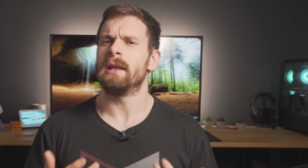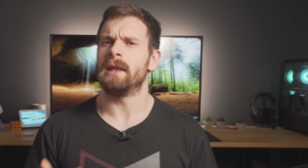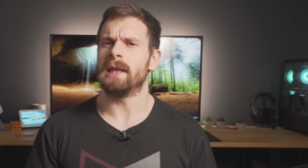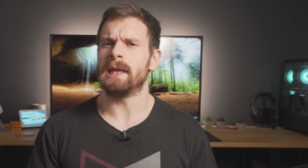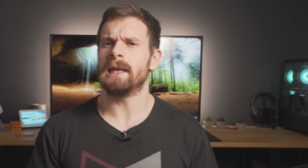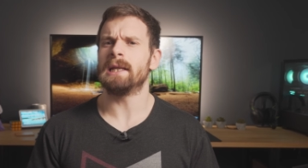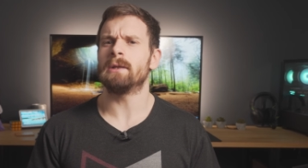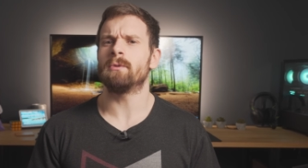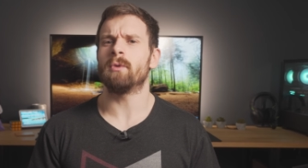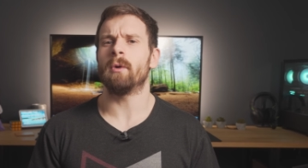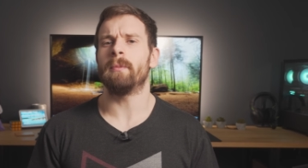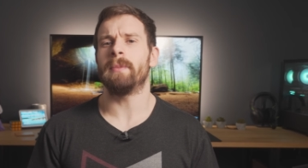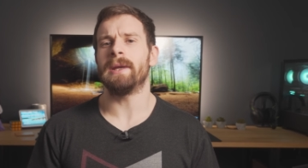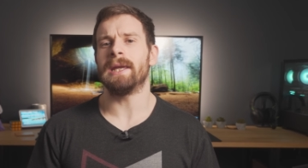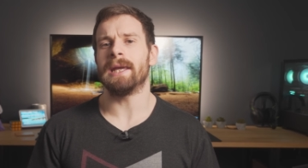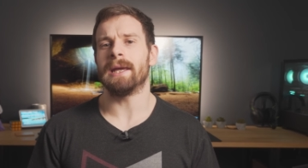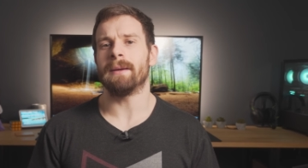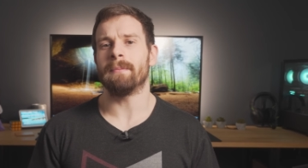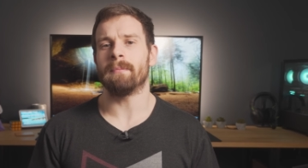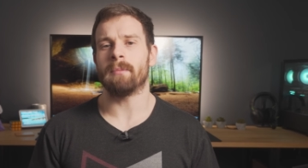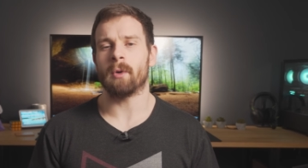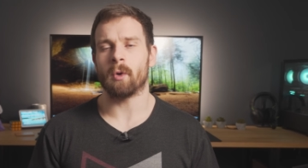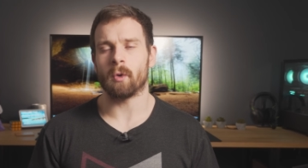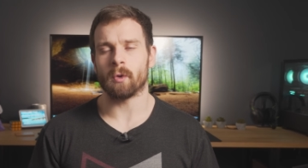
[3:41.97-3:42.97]
These will be
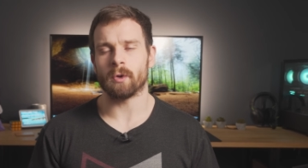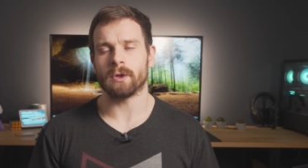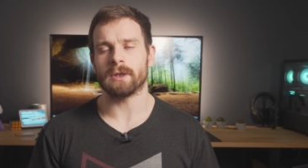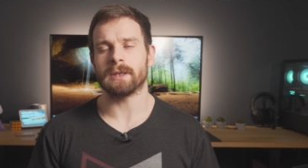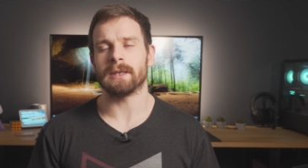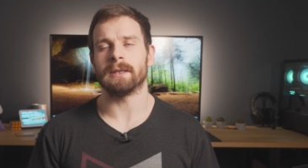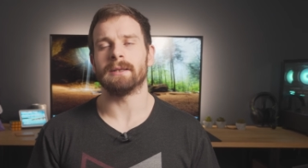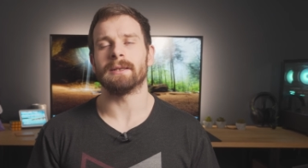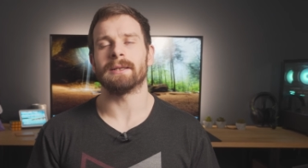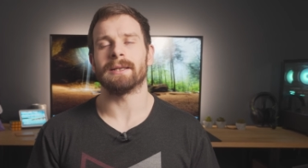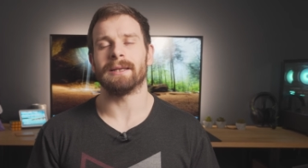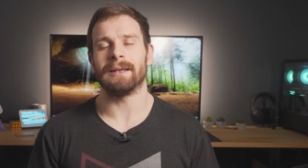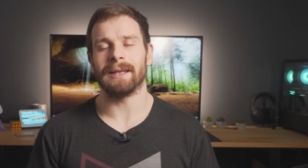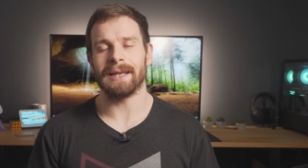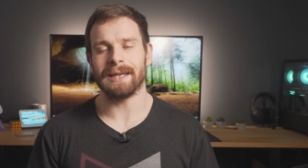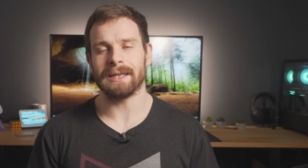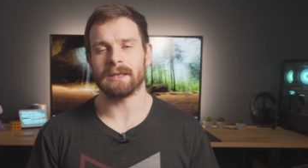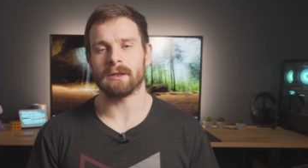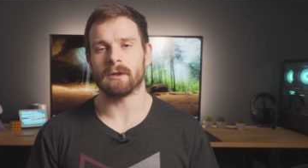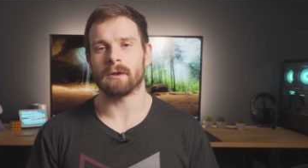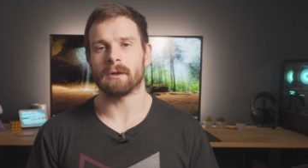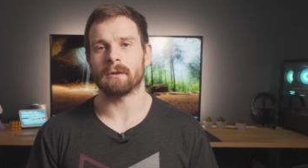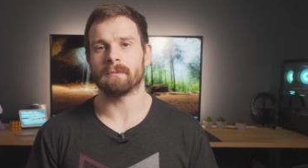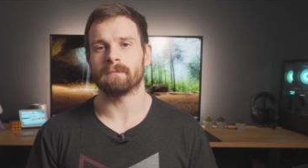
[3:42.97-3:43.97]
important
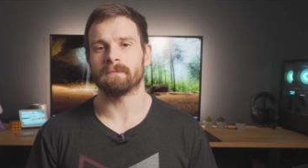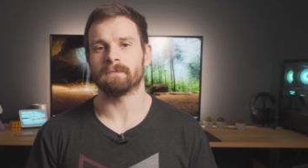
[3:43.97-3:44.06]
later.